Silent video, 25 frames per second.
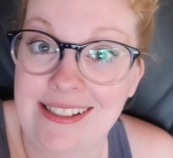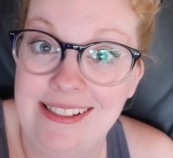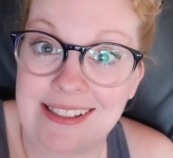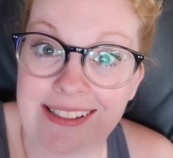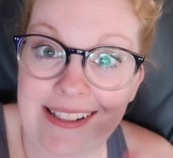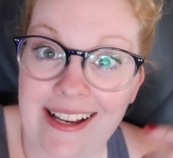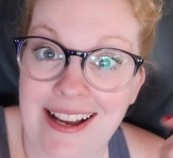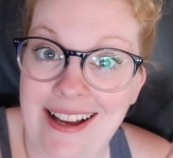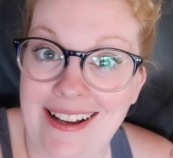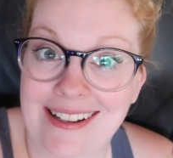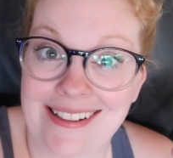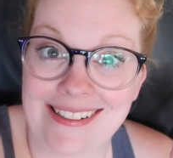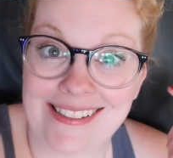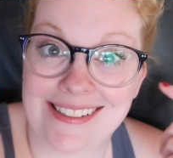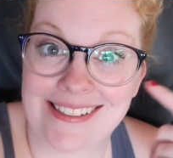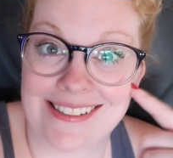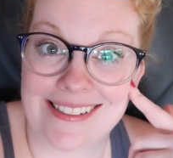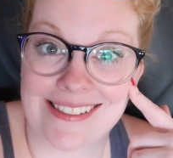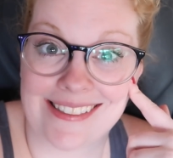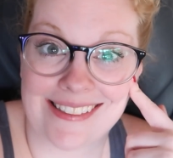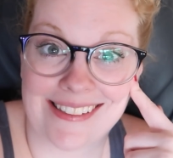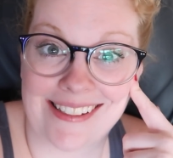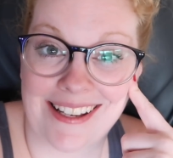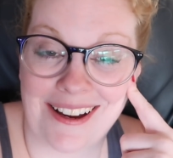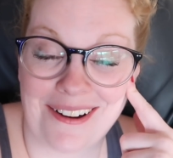this guy is
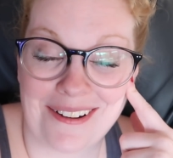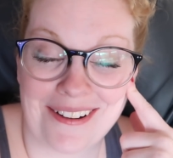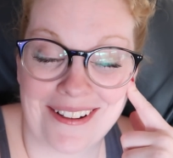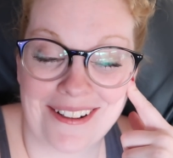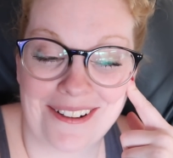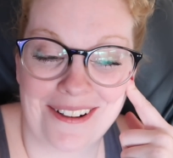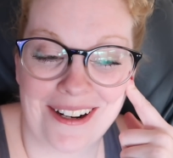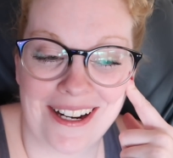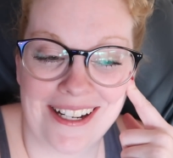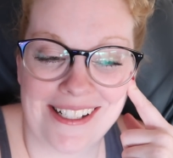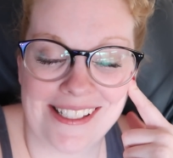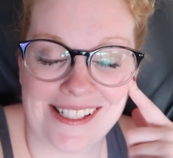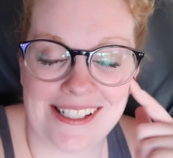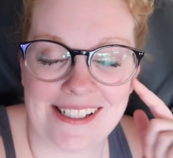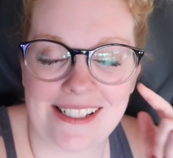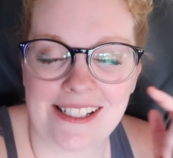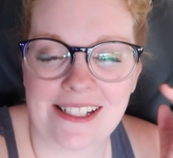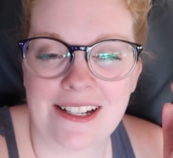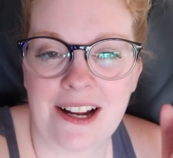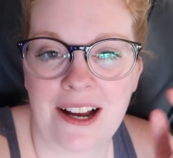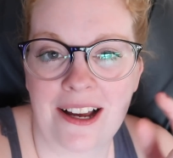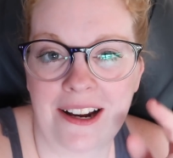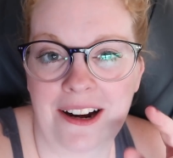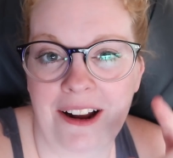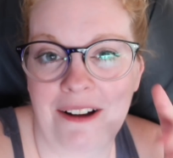just going crazy.
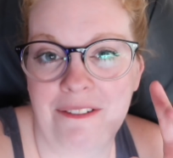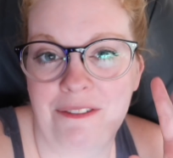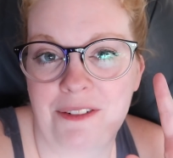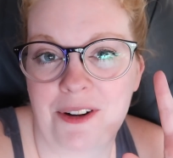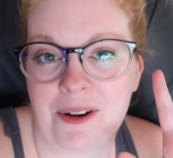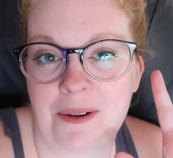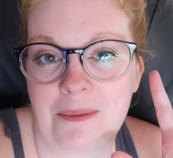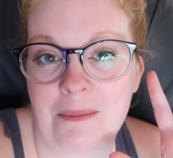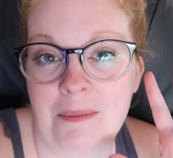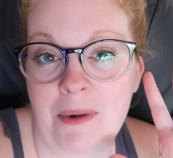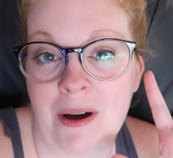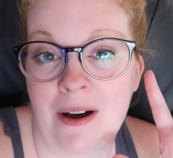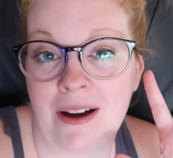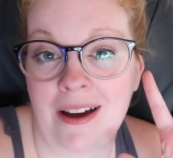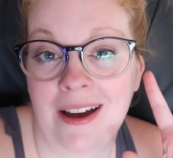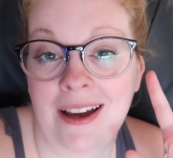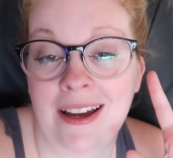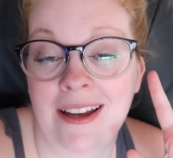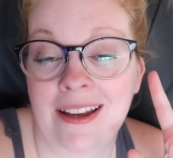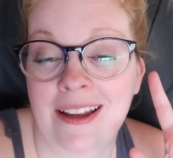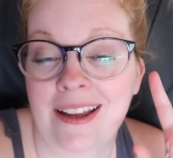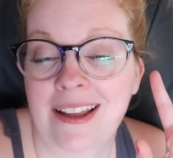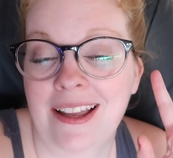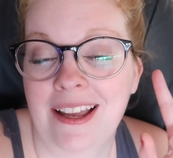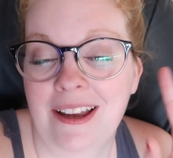Tonight I've got
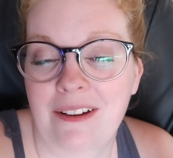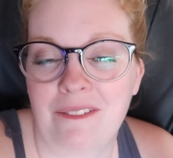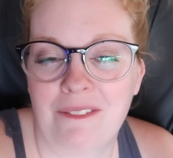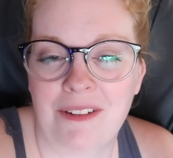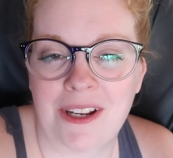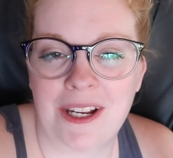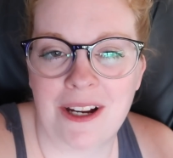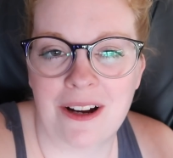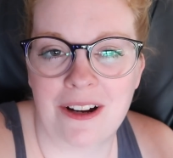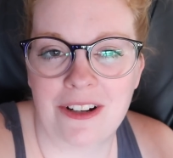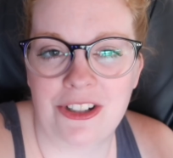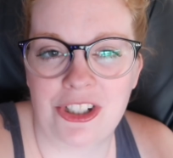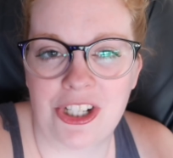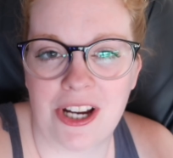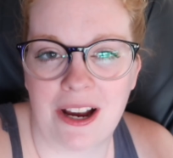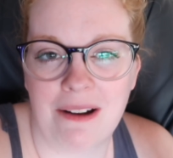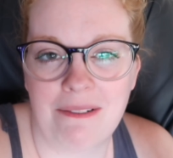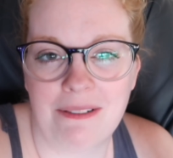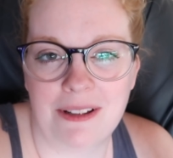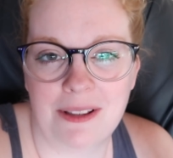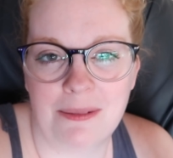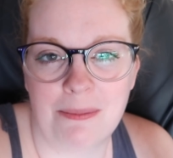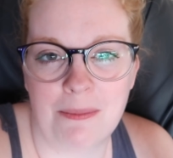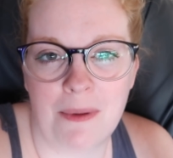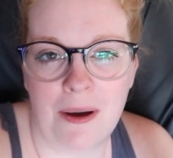my video
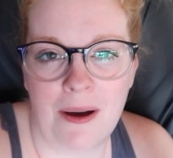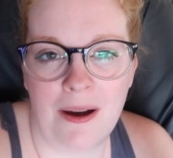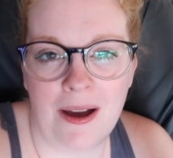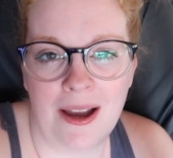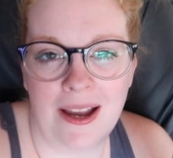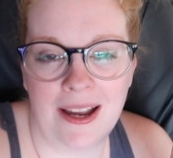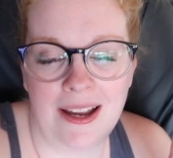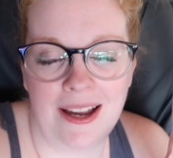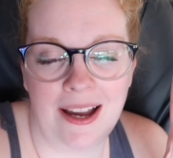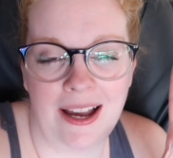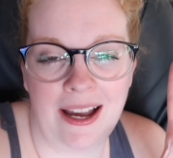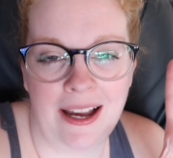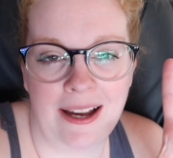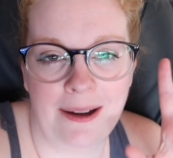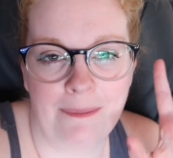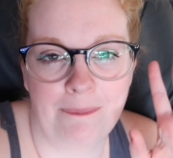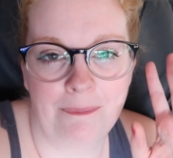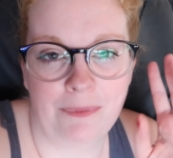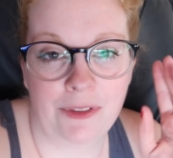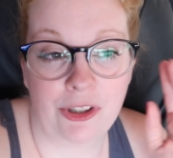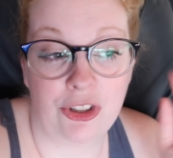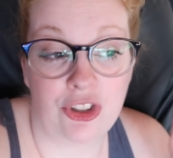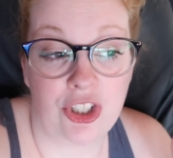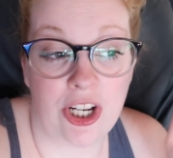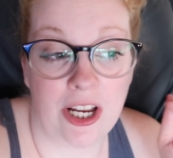chat with my
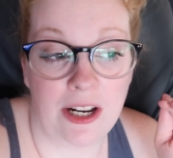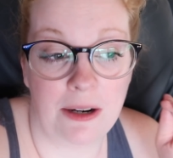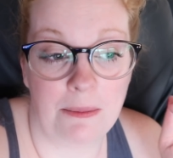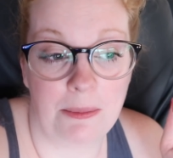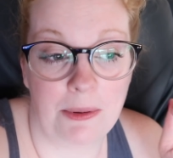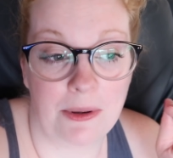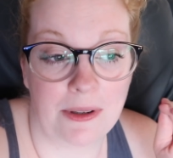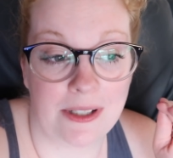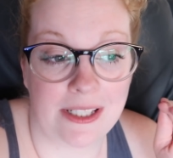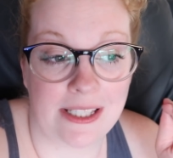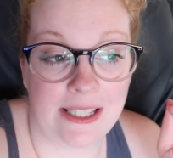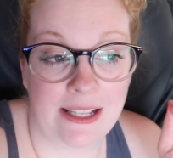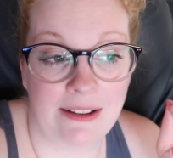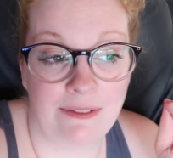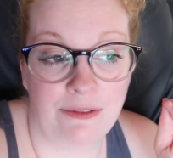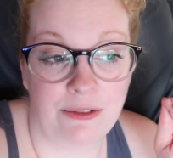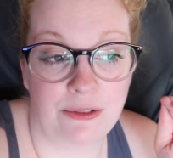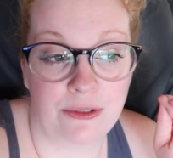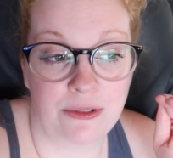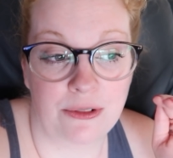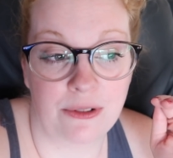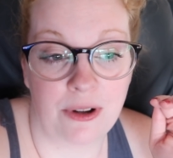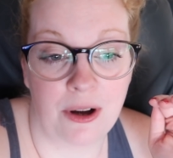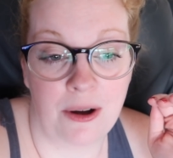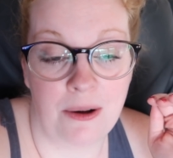um, chatterbox
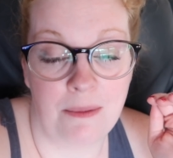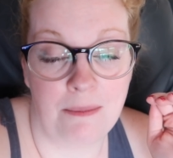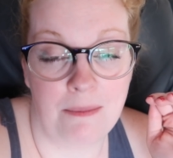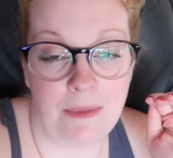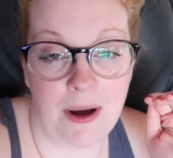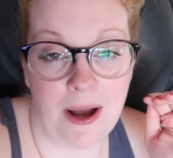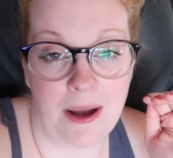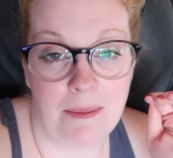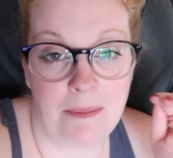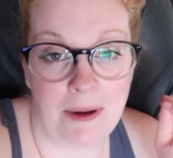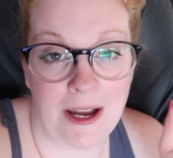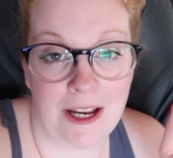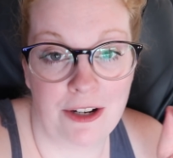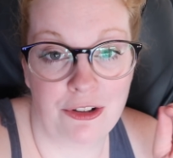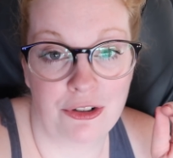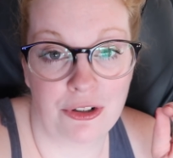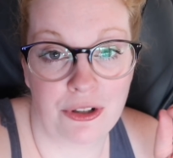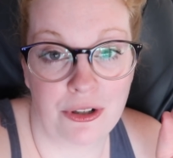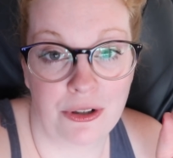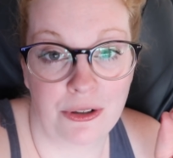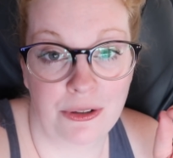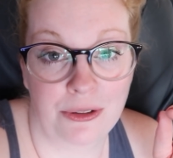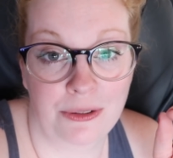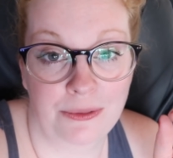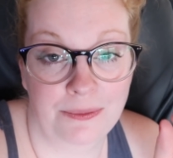level on my
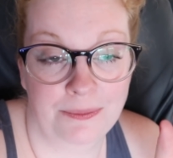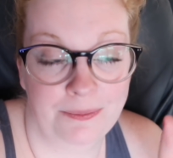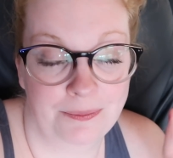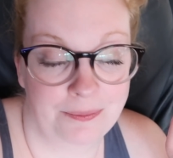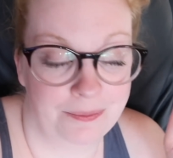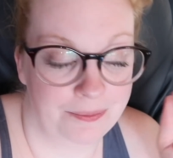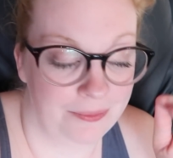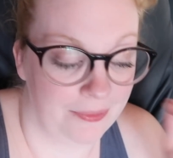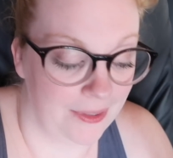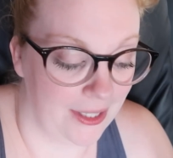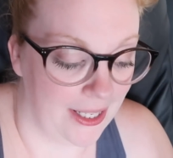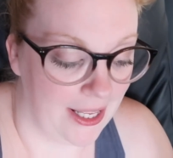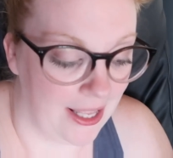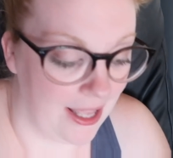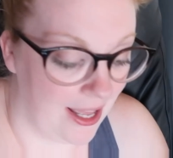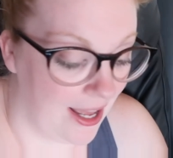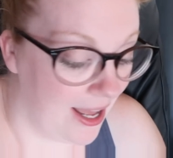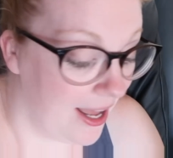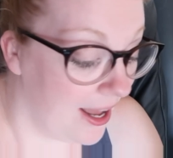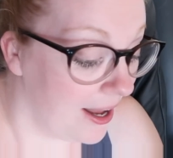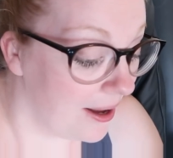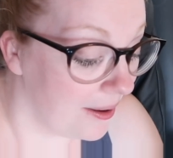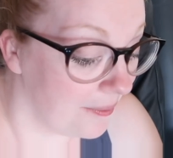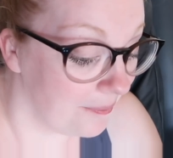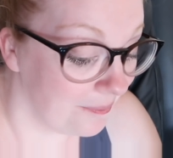Patreon
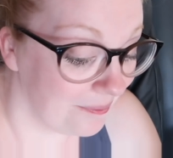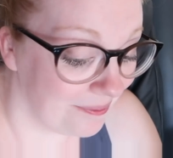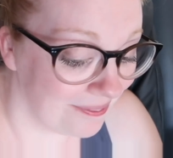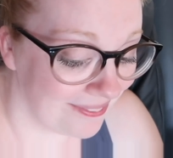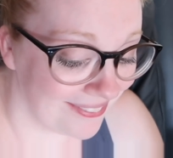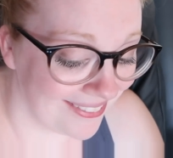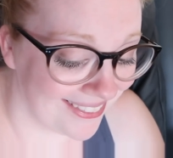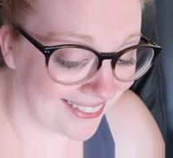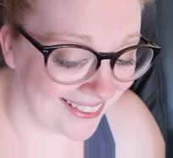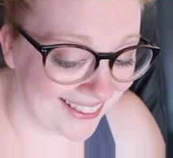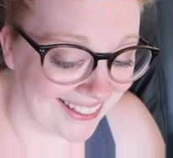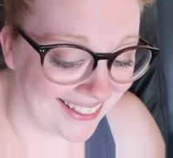um,